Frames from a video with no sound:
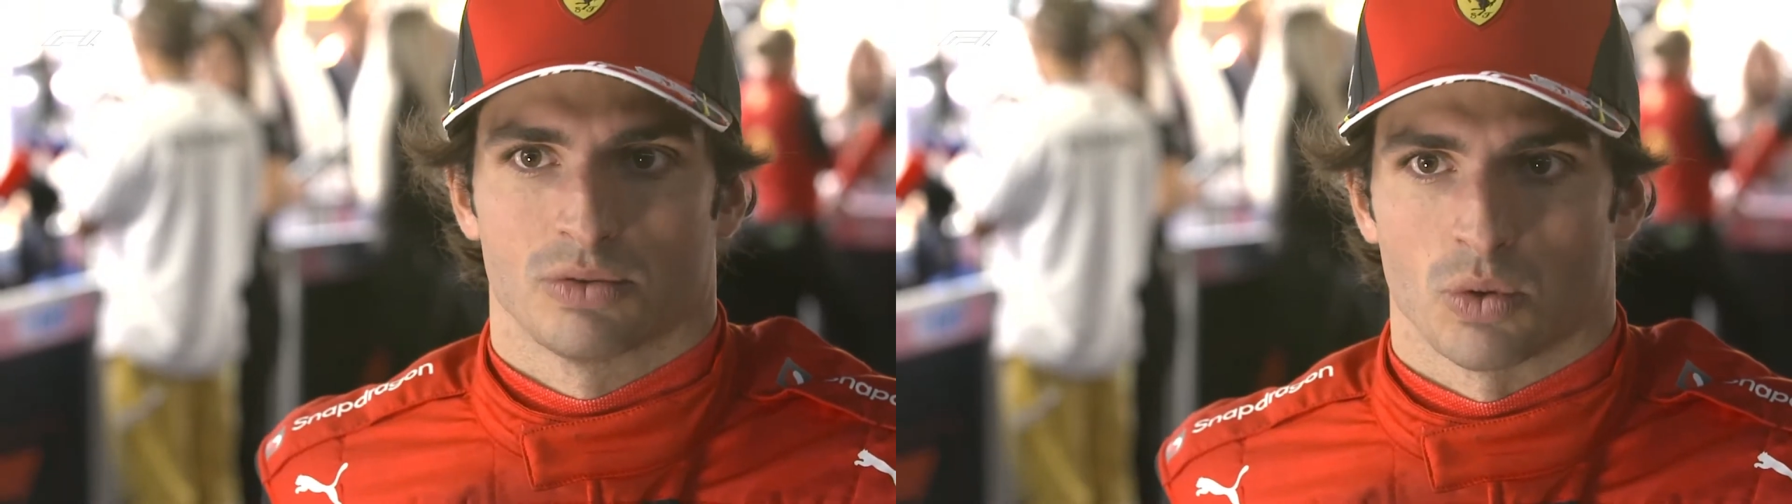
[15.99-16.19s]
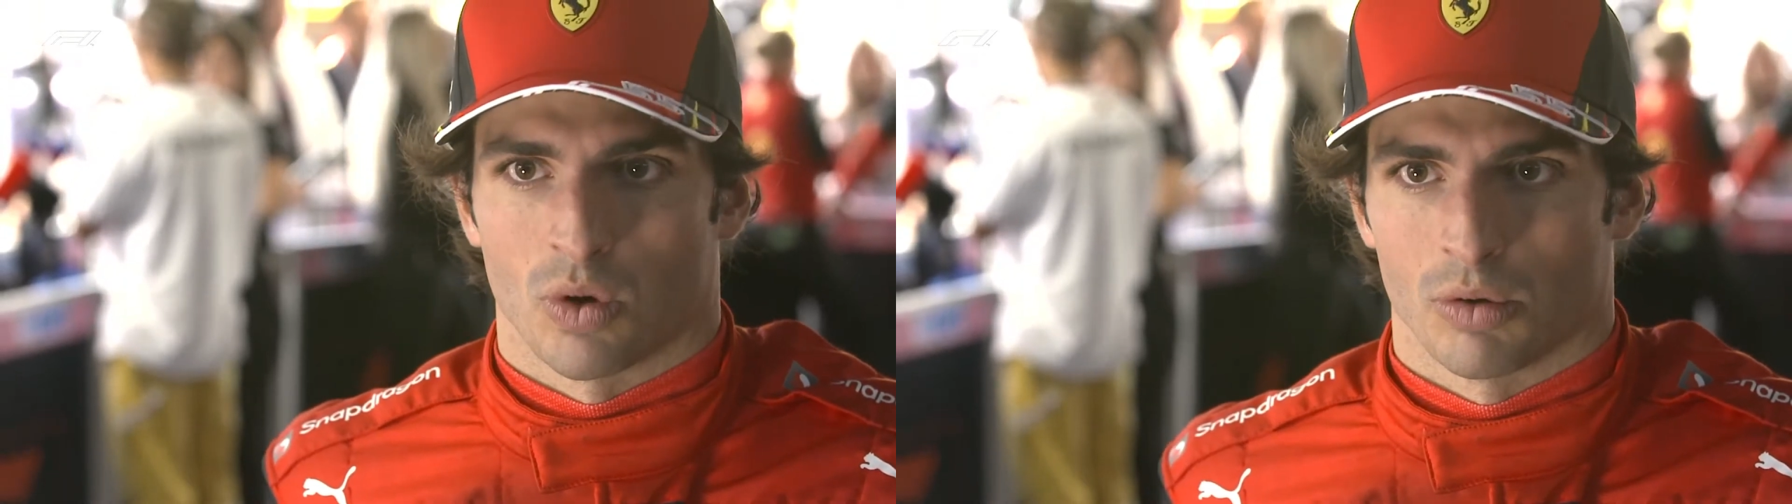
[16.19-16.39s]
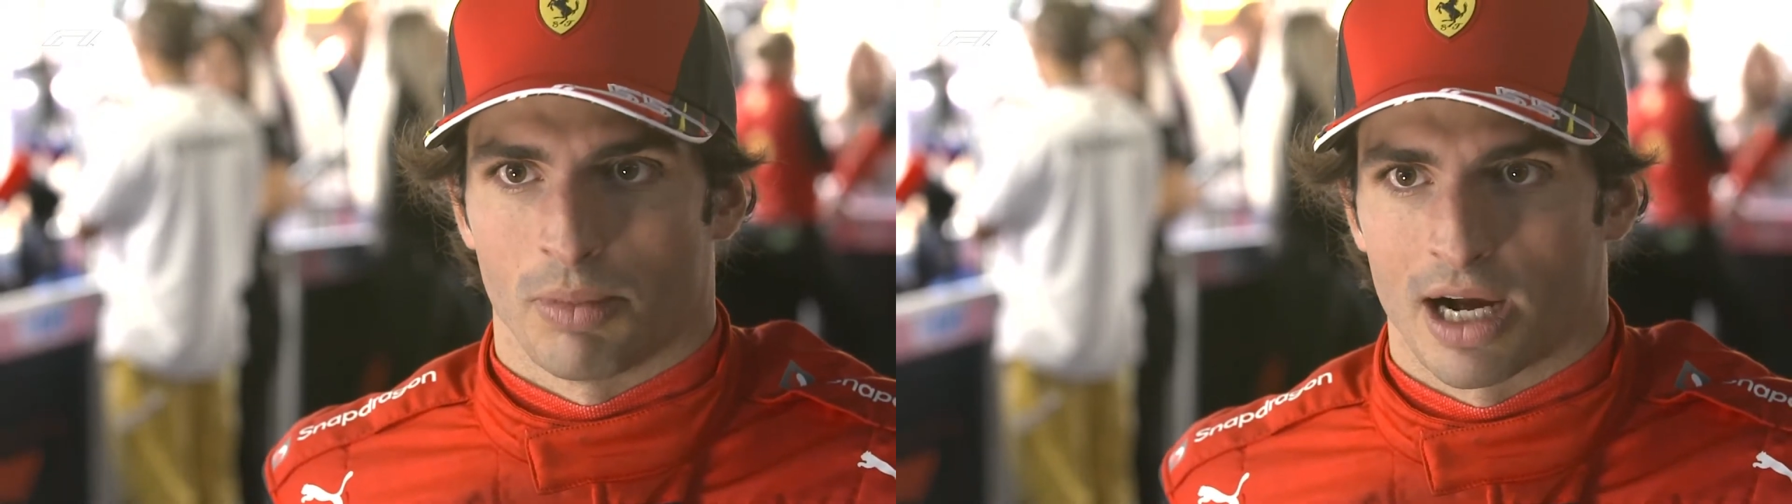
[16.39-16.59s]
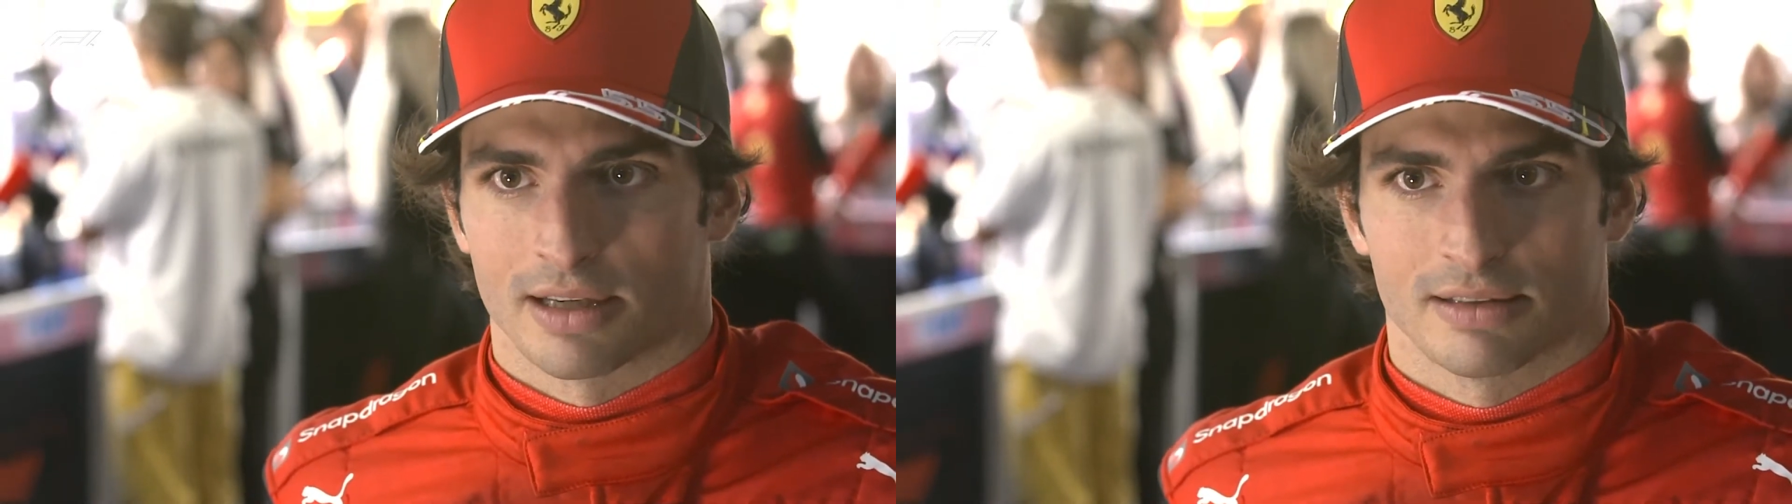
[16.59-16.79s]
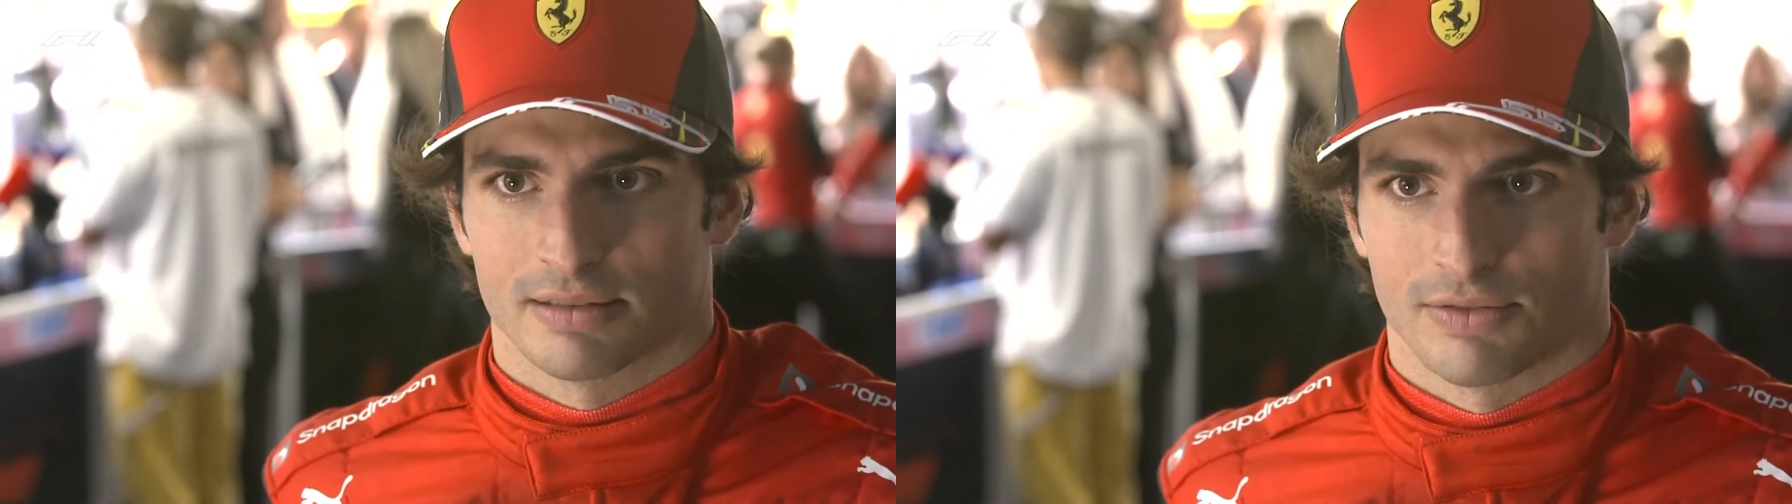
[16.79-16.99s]
roll back
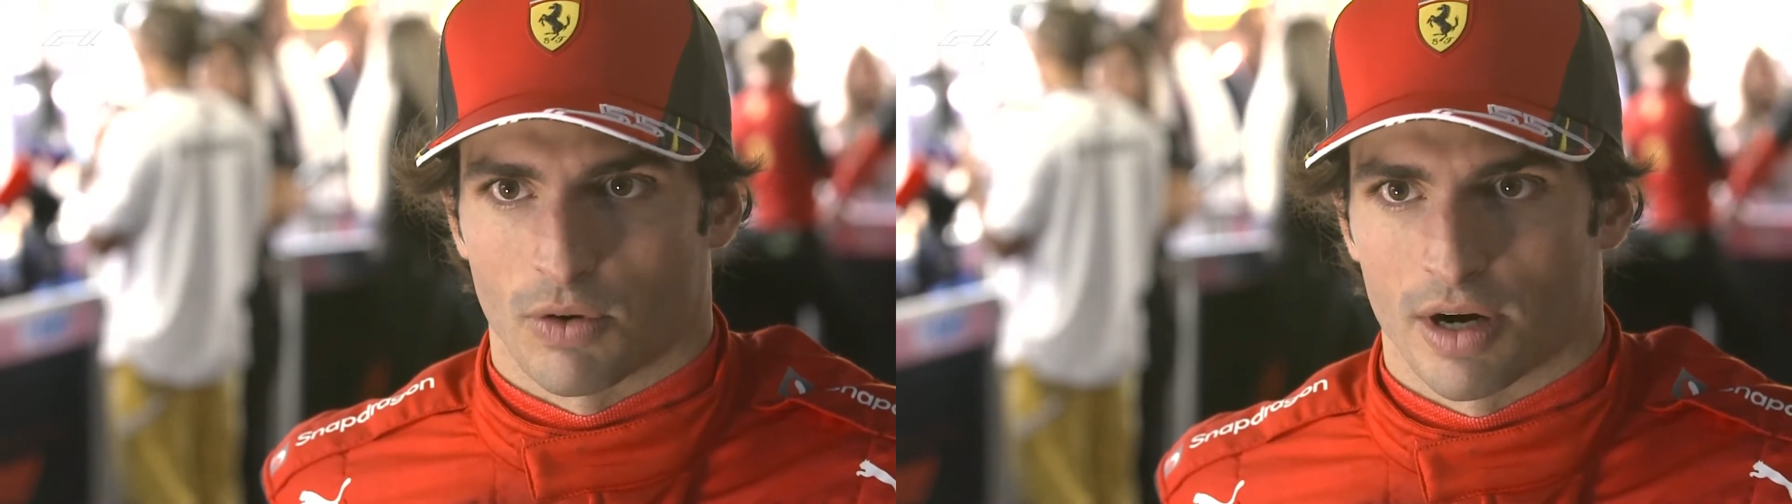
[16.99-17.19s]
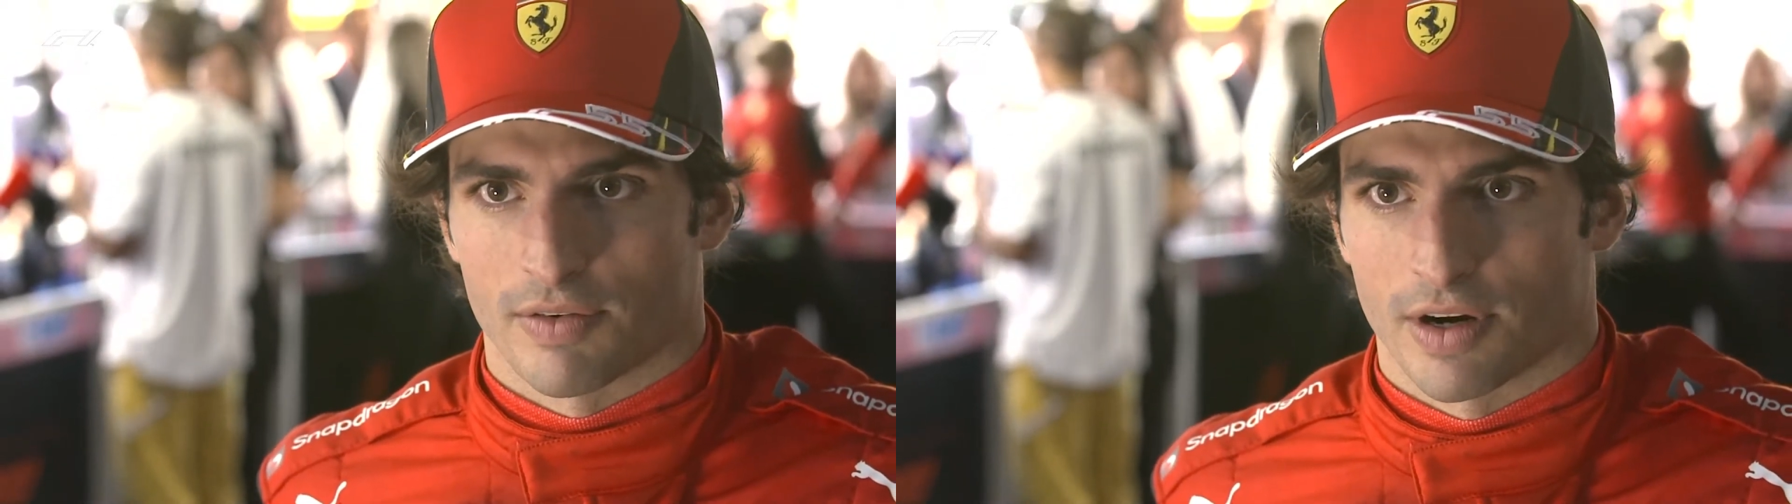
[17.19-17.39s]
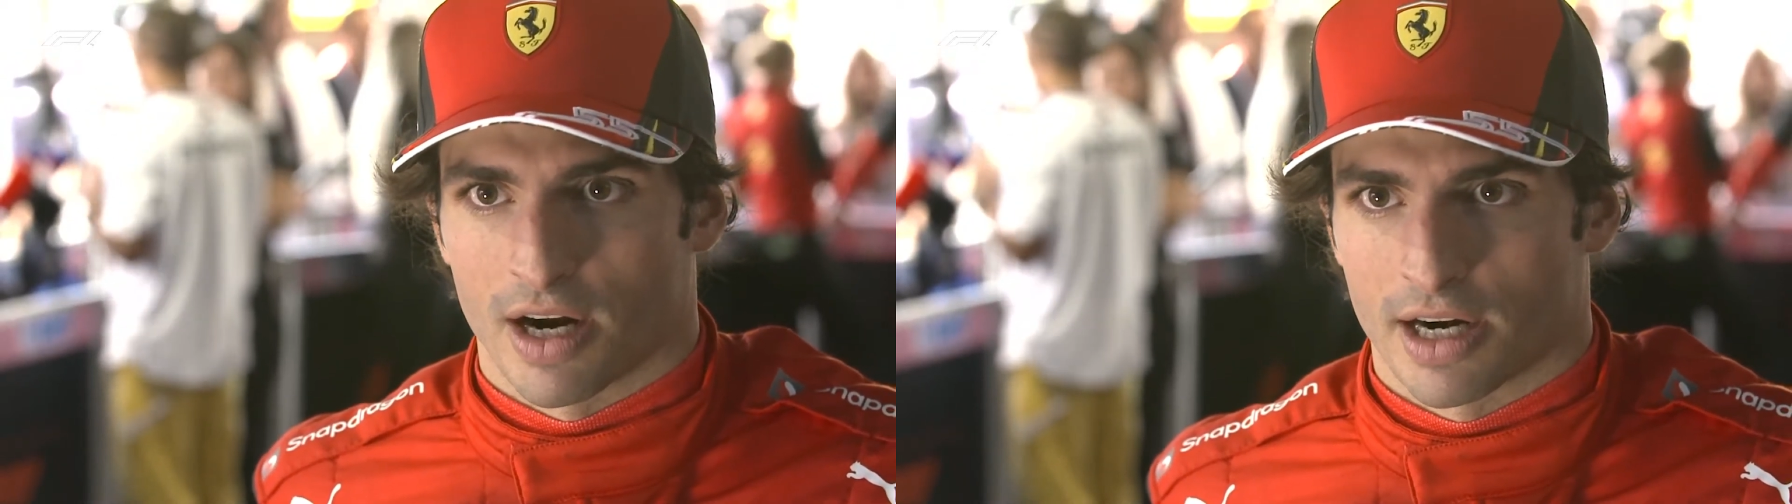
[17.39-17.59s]
forever.